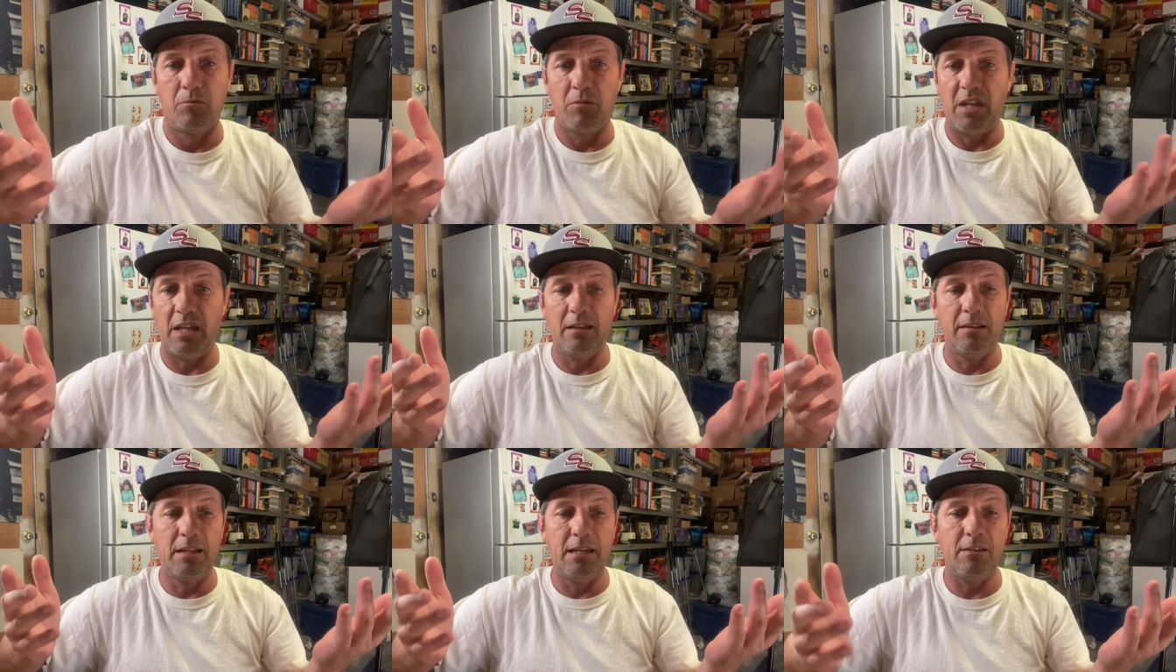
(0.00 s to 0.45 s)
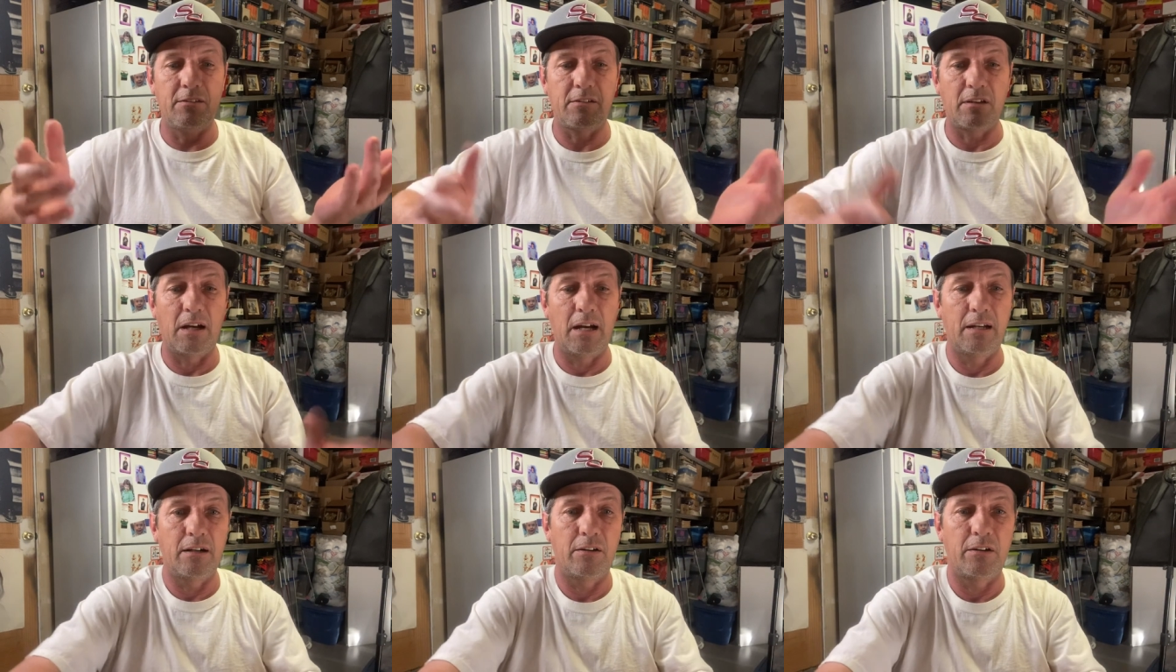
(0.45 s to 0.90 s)
At least
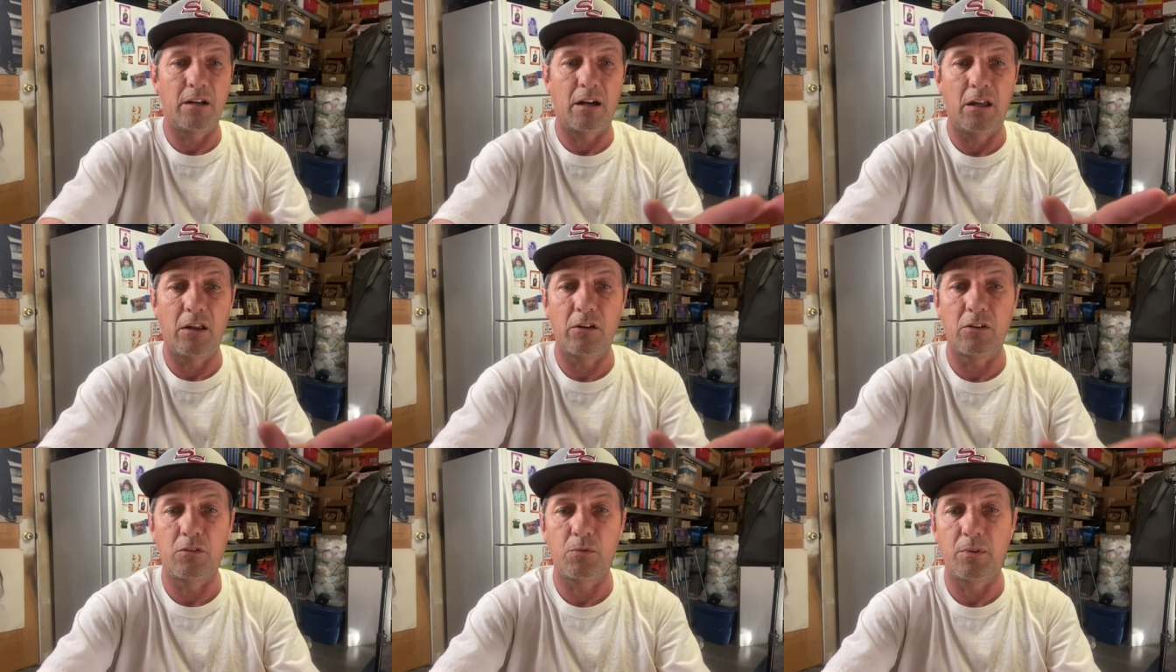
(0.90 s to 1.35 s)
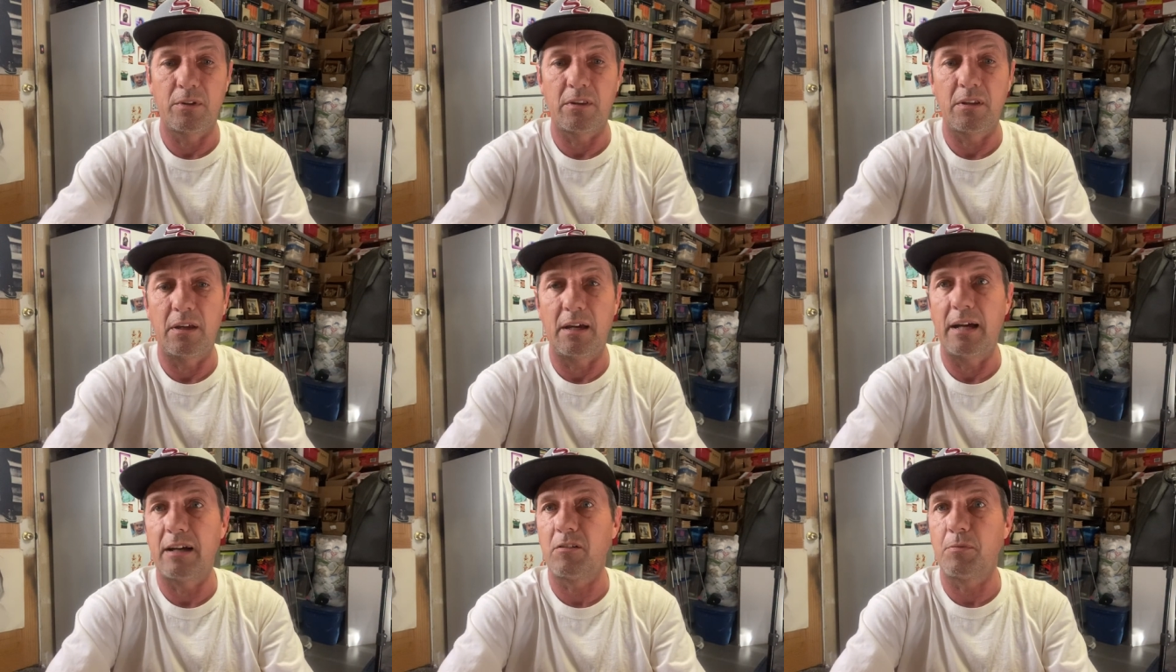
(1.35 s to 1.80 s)
$100 with
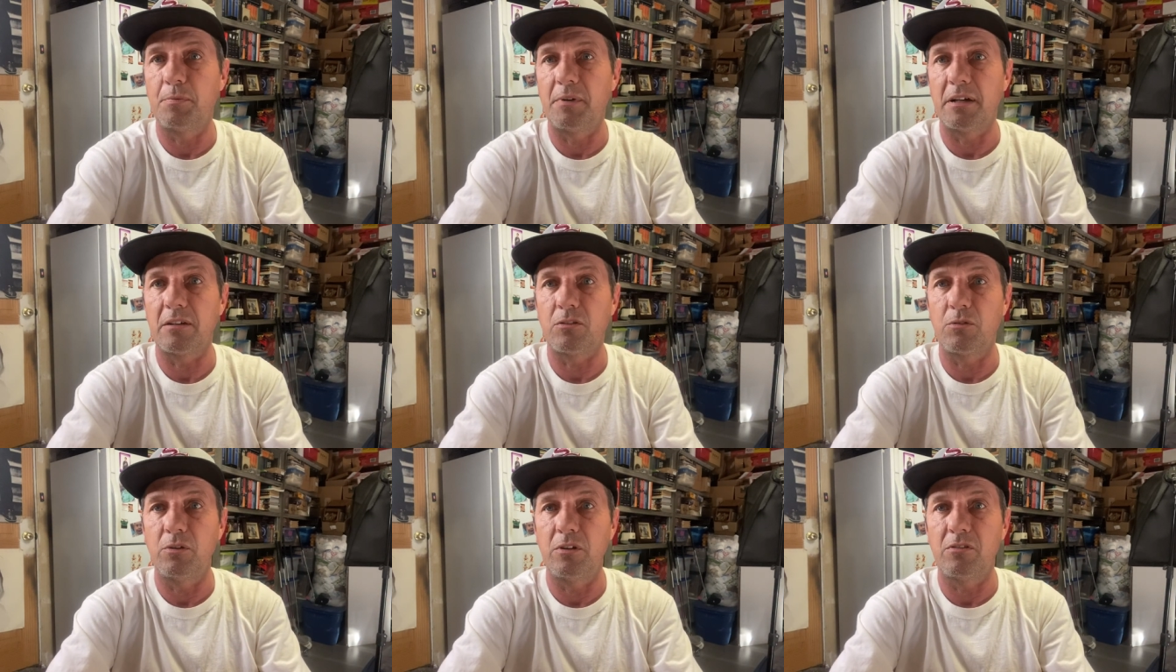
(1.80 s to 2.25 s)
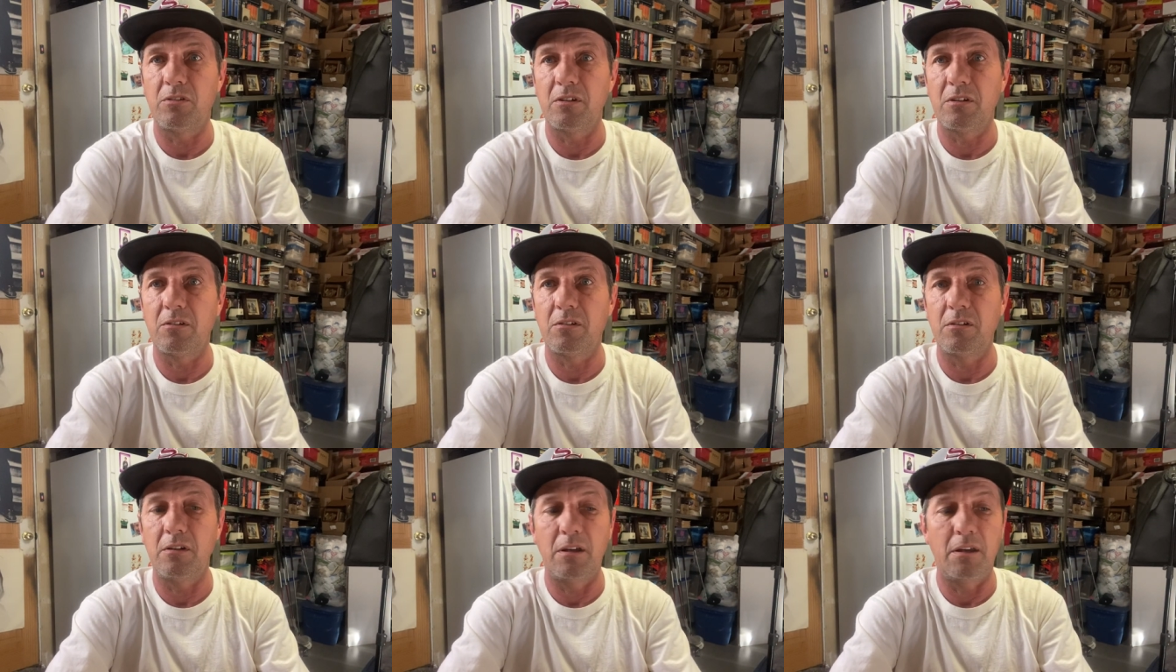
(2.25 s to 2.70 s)
the Xbox
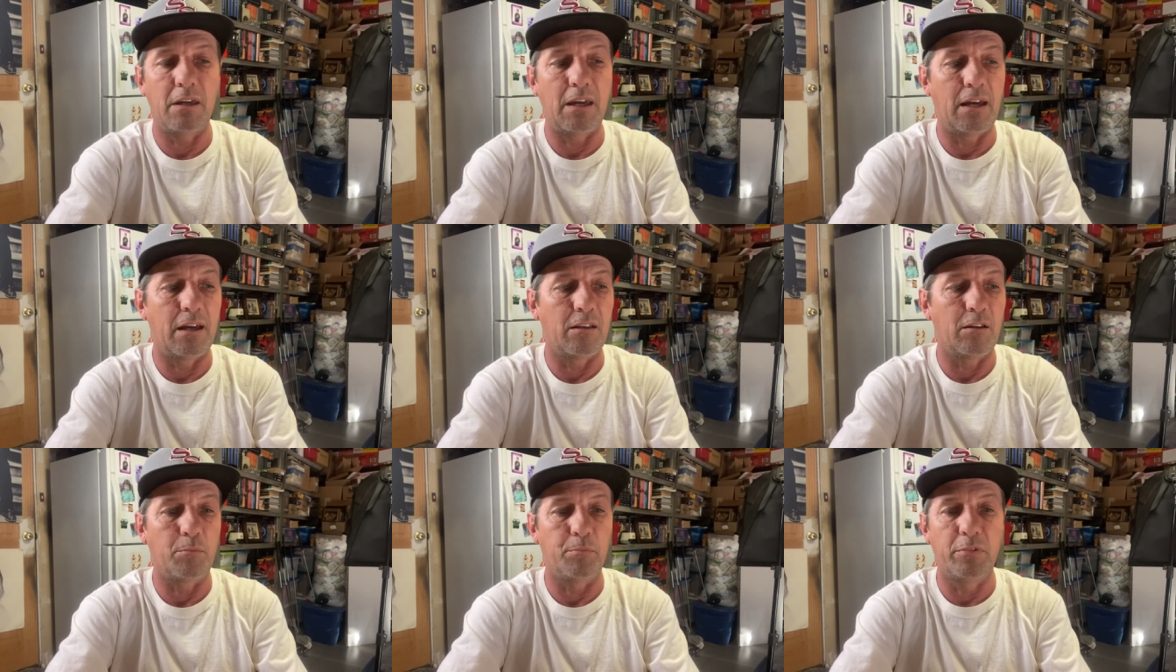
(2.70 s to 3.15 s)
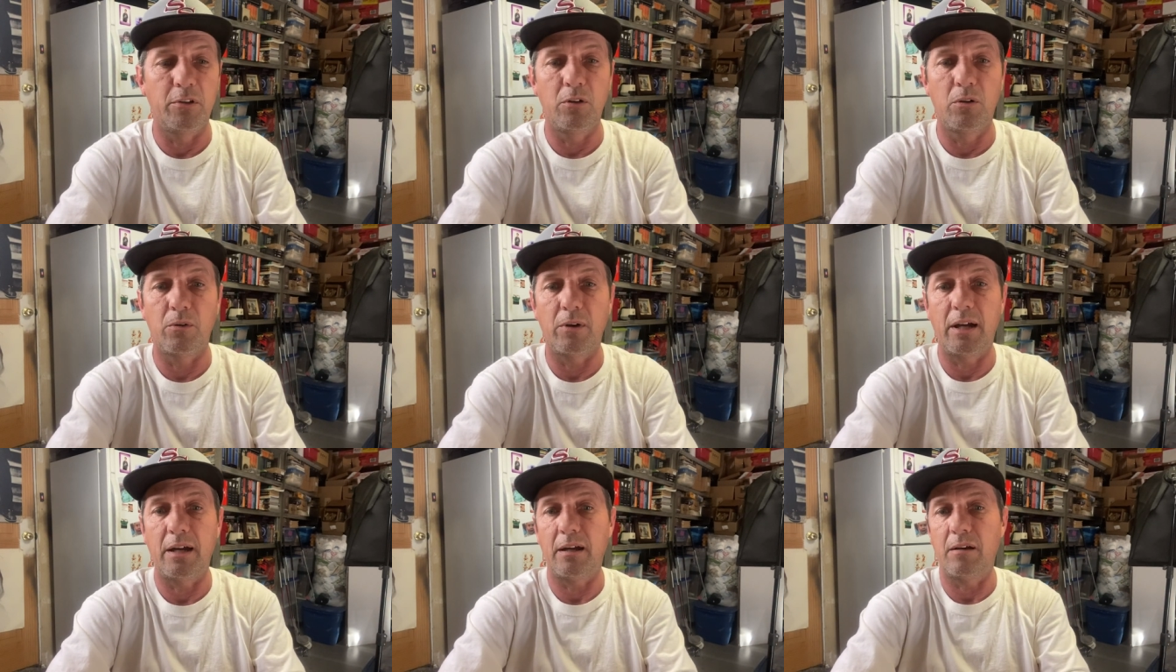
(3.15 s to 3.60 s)
360 and the
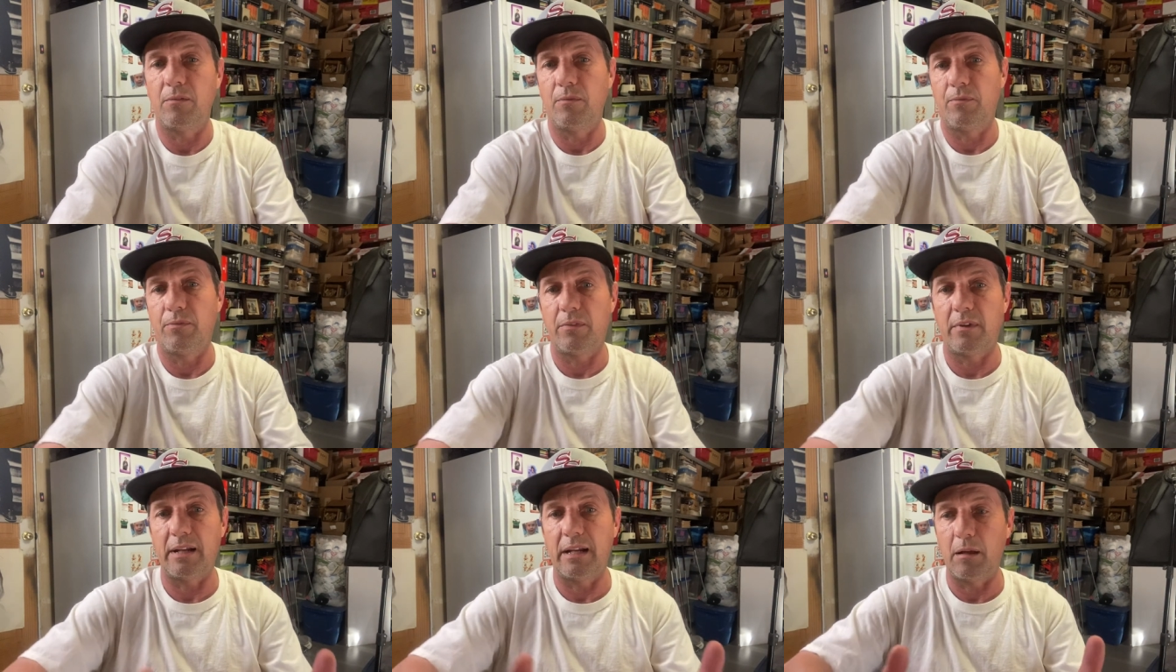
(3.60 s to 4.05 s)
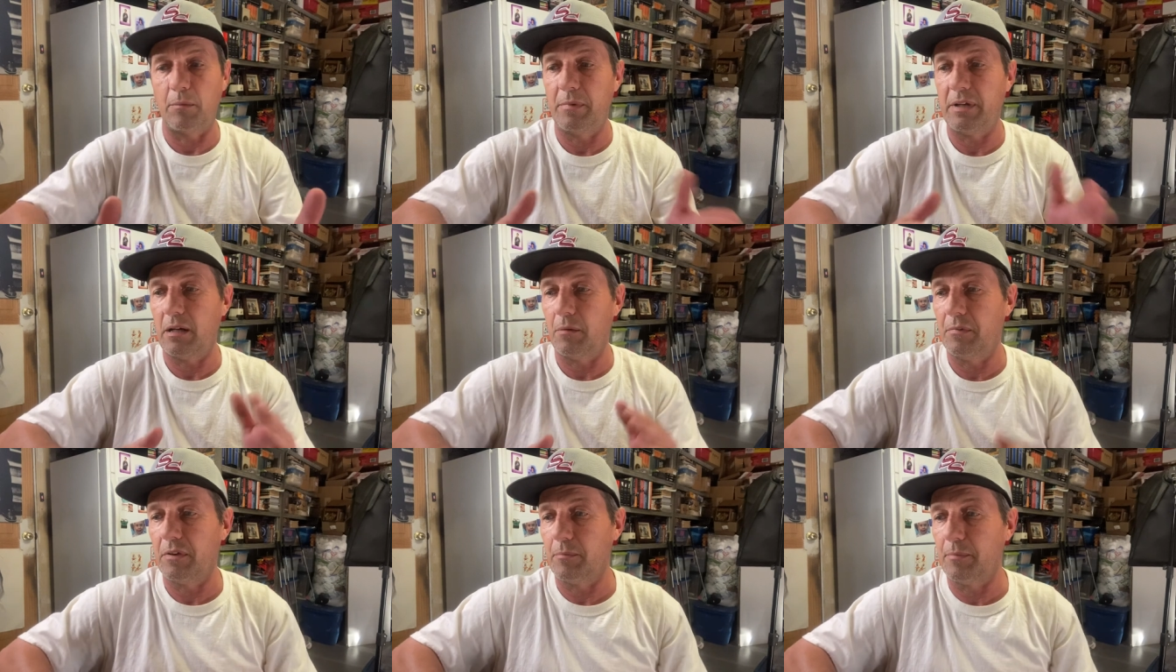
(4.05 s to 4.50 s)
Blu-ray that I'll be
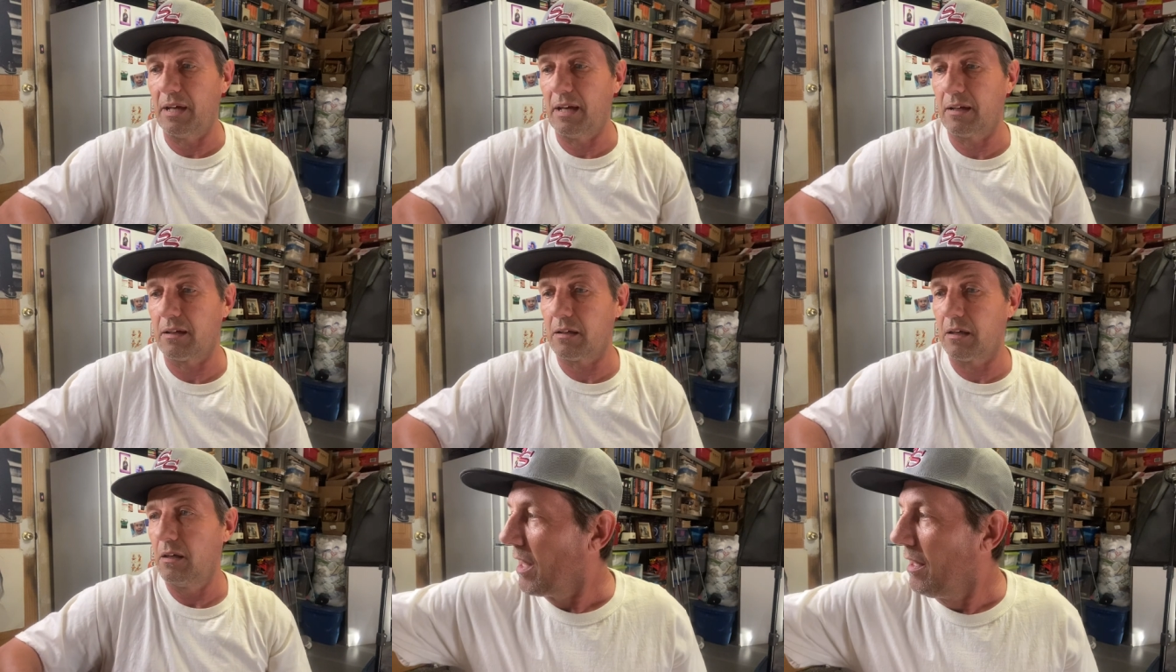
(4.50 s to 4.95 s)
able to make.